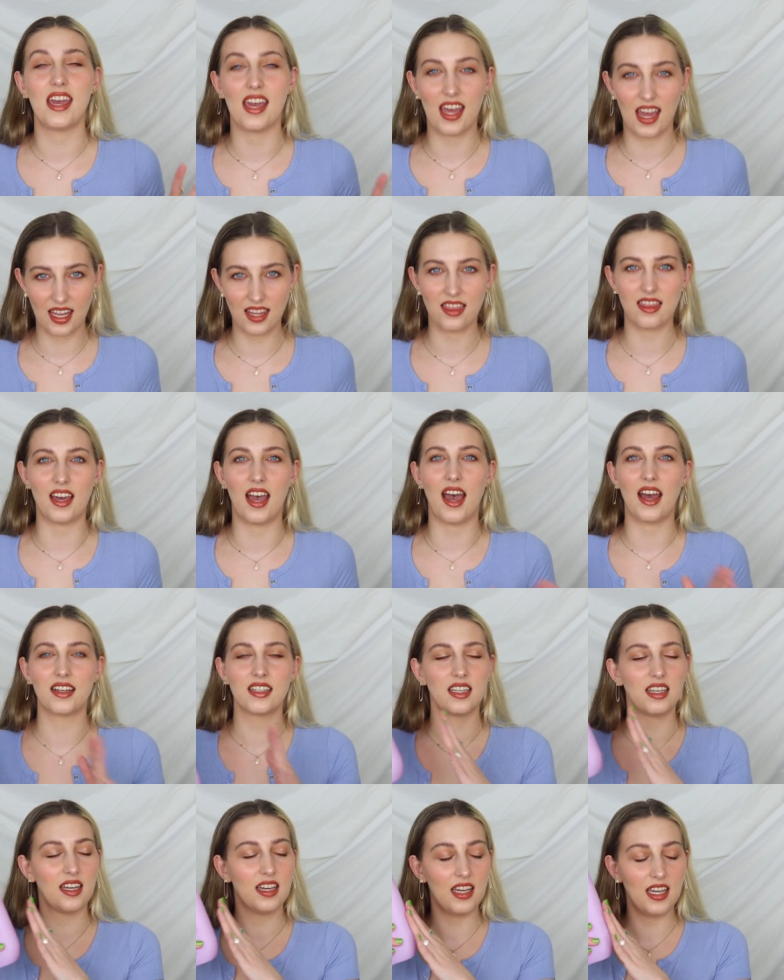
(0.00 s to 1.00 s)
hate that.
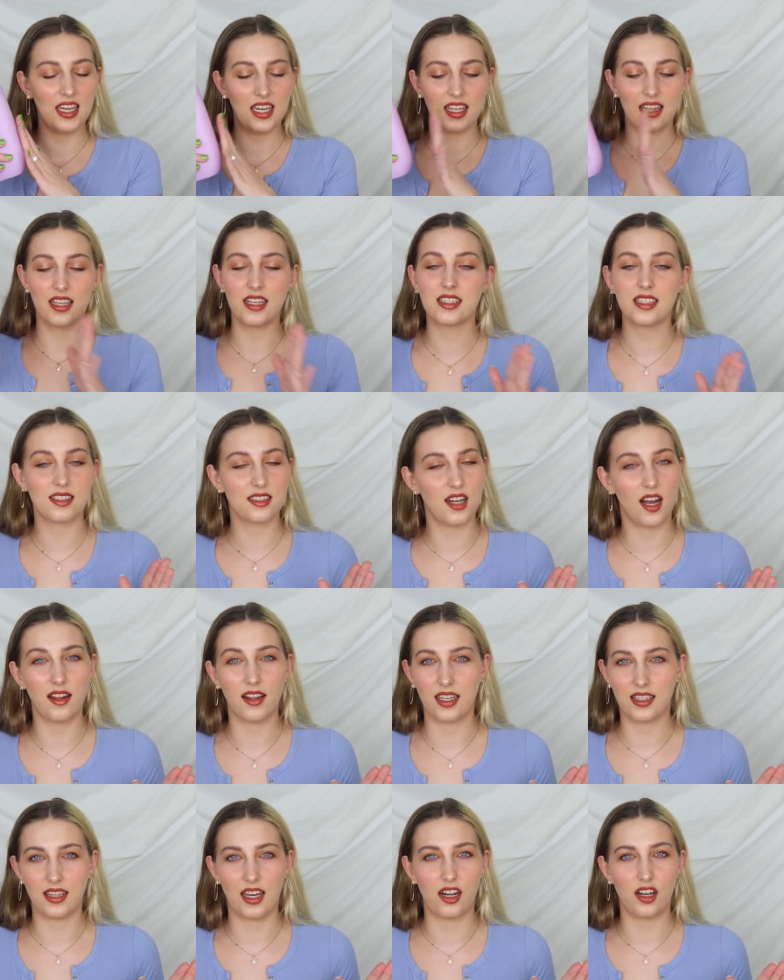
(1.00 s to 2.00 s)
This is not
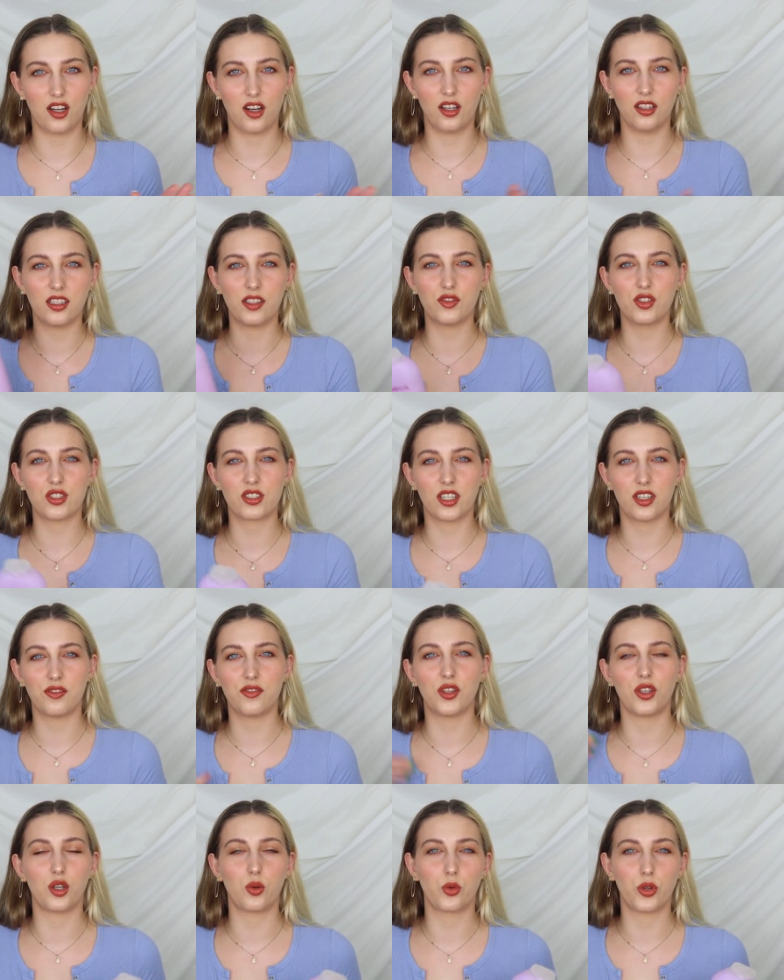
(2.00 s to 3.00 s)
like that at all. It leaves your skin
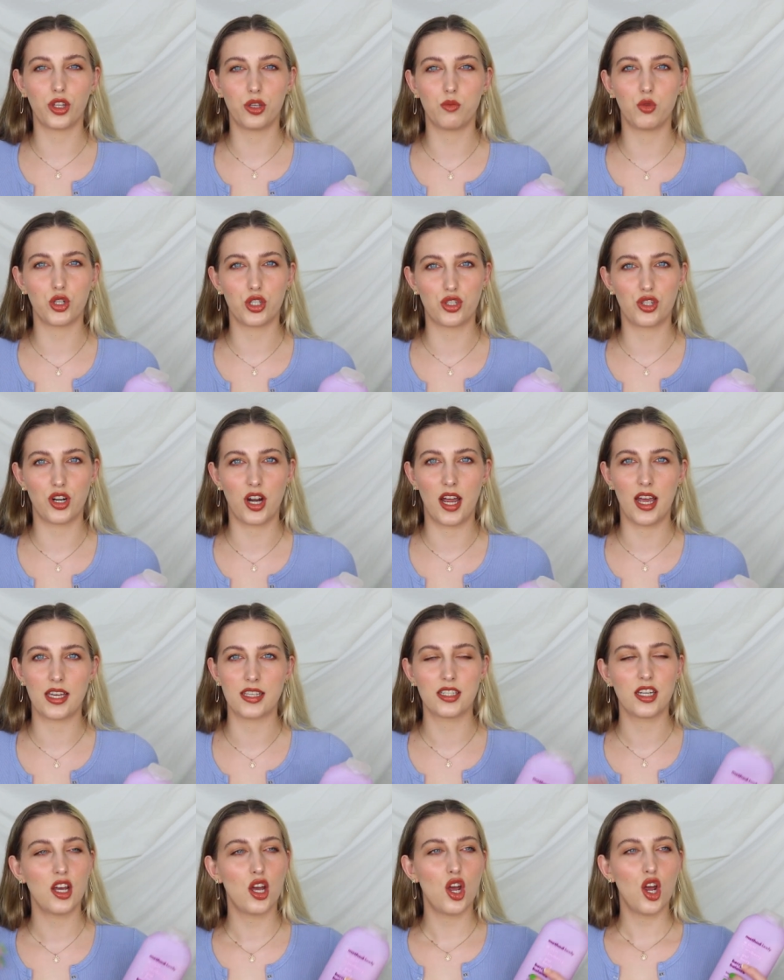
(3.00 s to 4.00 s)
feeling really
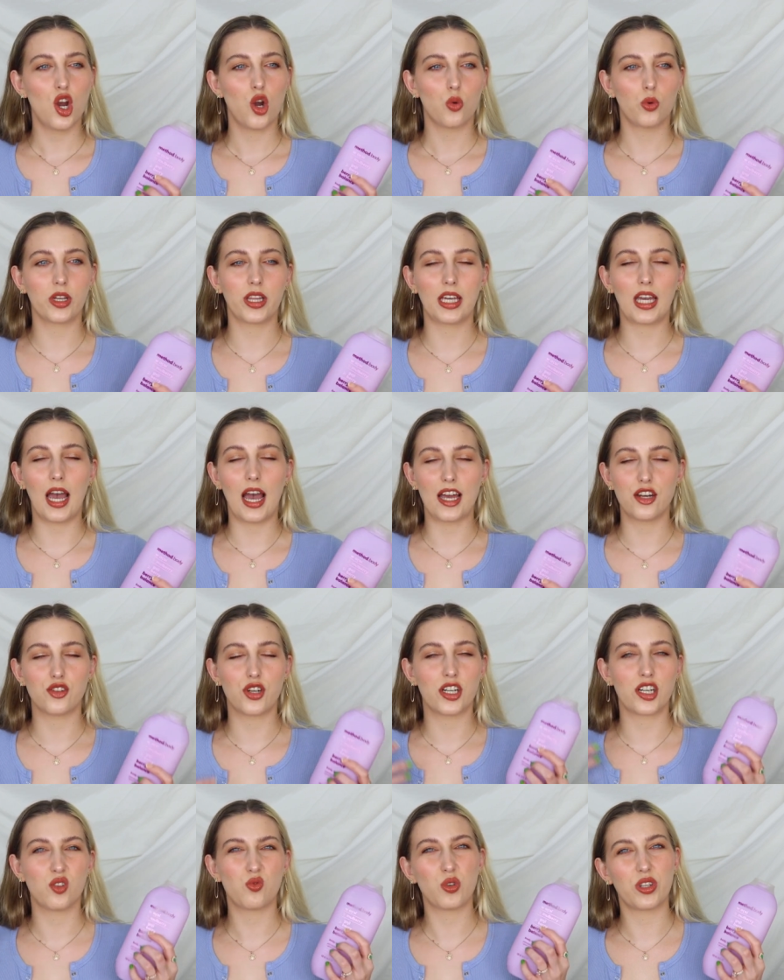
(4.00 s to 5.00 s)
moisturized, really
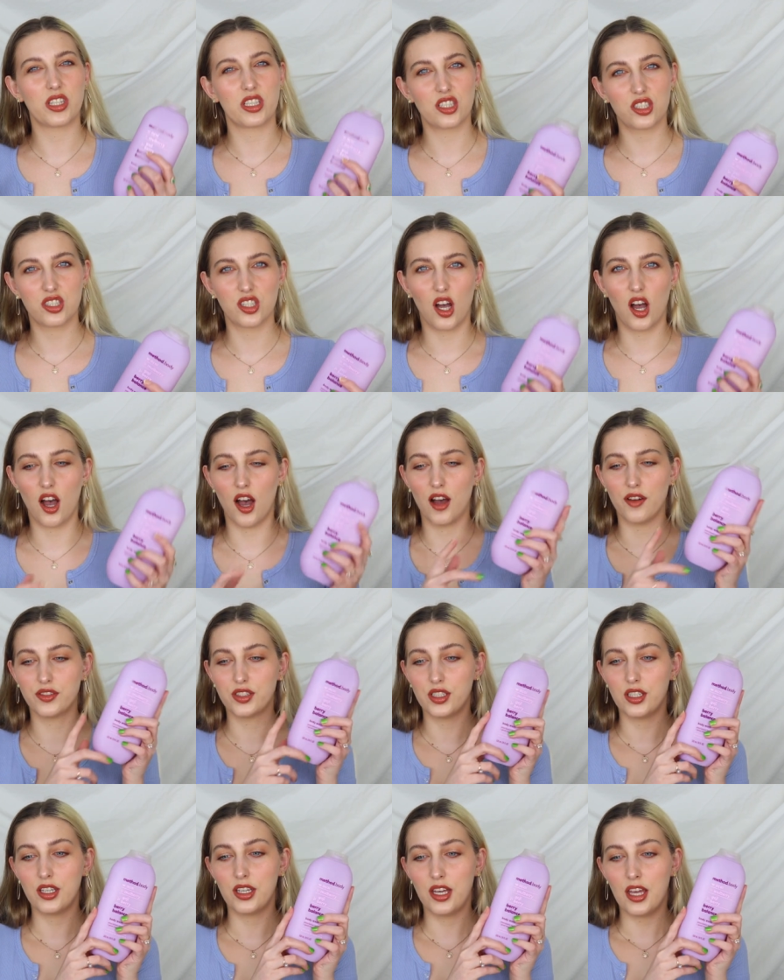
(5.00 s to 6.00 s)
hydrated, really
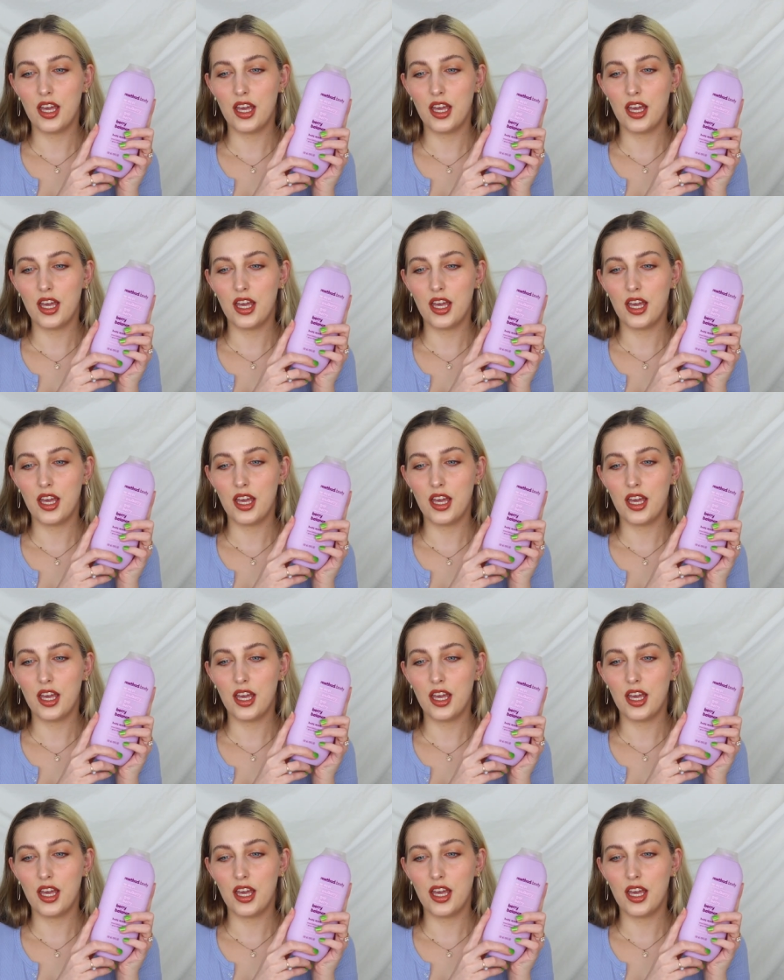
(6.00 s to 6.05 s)
soft.